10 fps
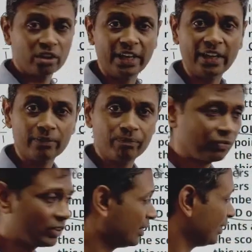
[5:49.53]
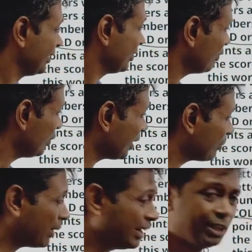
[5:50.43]
not there. So we look
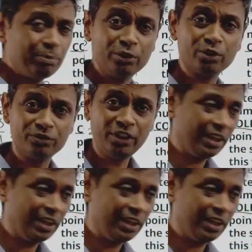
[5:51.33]
at multiples of